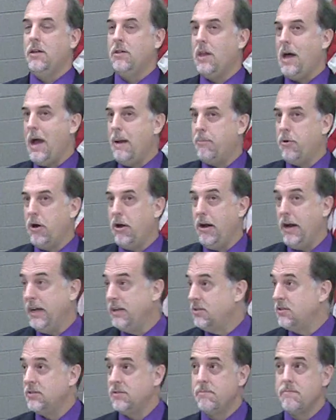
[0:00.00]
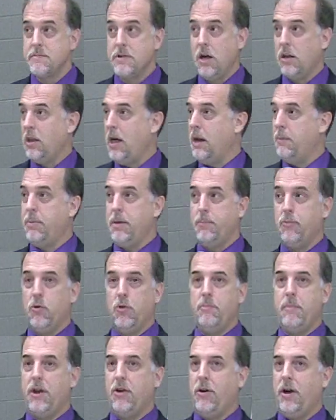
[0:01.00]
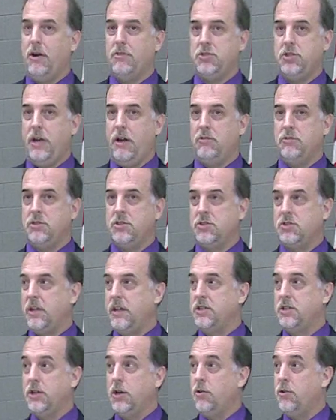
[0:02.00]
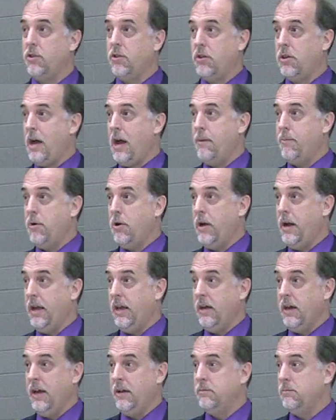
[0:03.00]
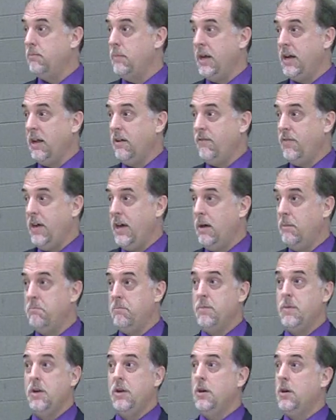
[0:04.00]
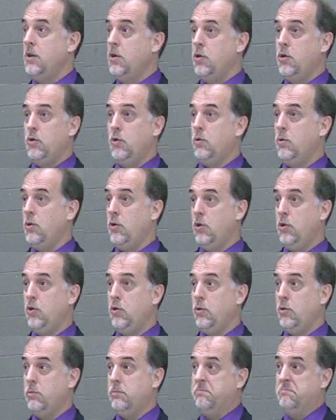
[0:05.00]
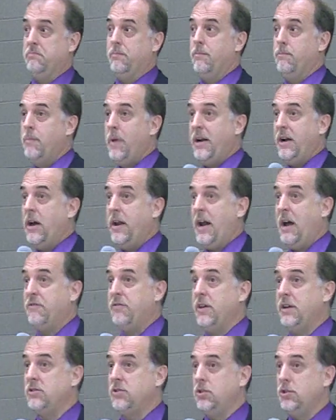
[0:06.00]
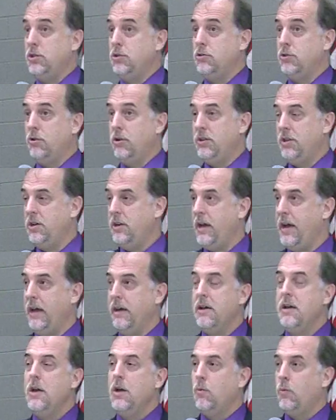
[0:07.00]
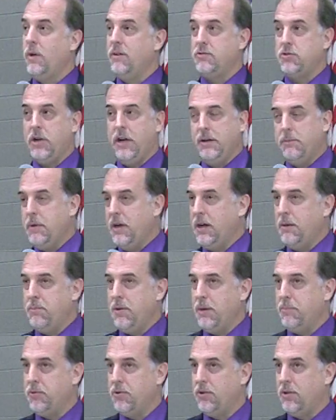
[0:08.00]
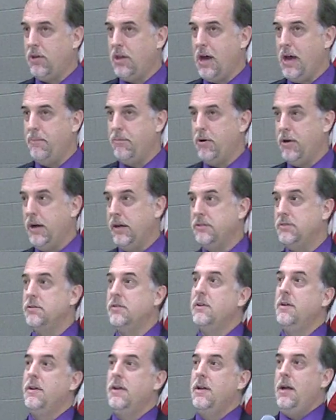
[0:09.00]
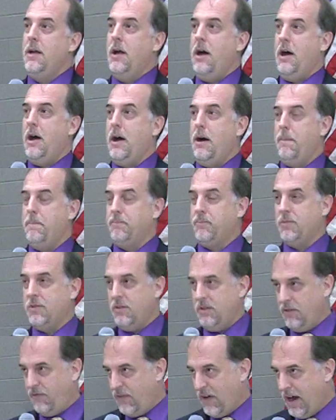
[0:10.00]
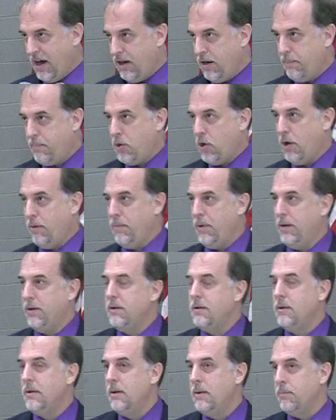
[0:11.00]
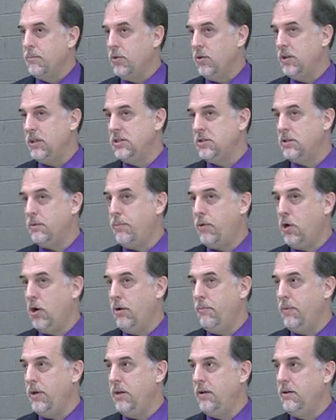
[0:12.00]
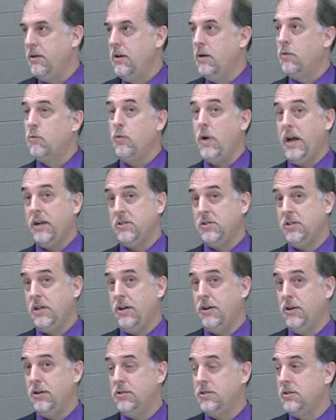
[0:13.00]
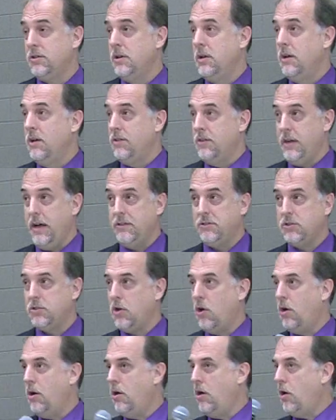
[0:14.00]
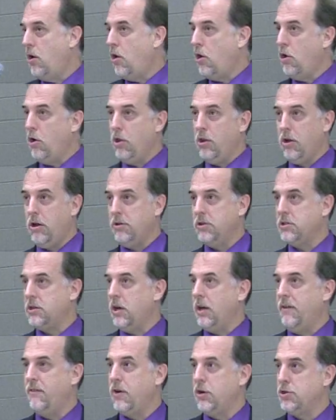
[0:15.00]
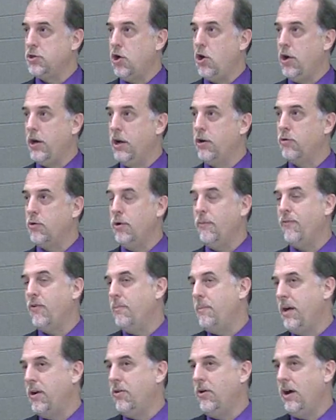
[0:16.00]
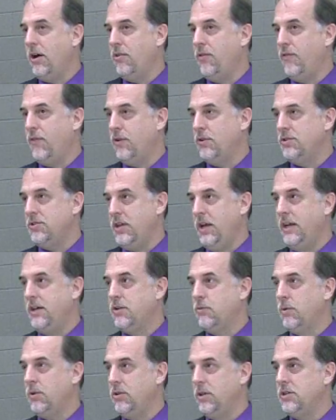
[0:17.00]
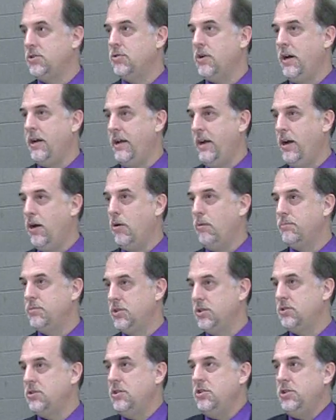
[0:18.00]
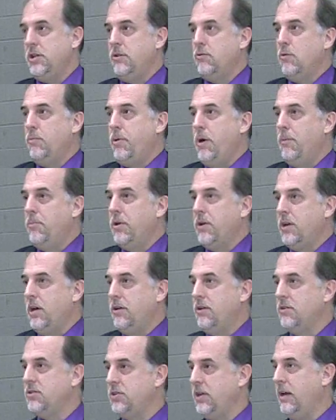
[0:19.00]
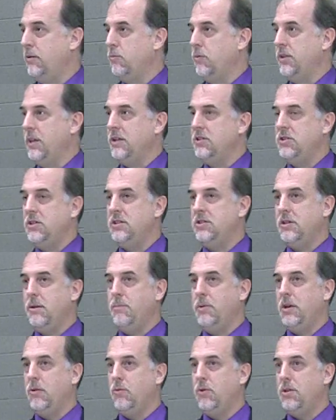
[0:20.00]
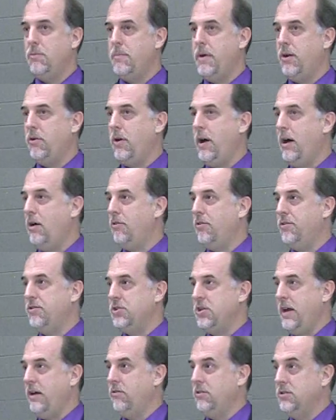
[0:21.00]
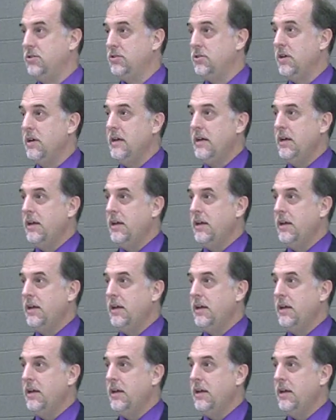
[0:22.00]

libraries. A lot of people with mental health challenges like to go to the library, and many of them who may not have things to do during the day. We've trained many people in the libraries. The fire department, police department, rec centers. That's all our target group for mental health first aid, to really try to help just the general public understand when they see somebody with a mental health challenge,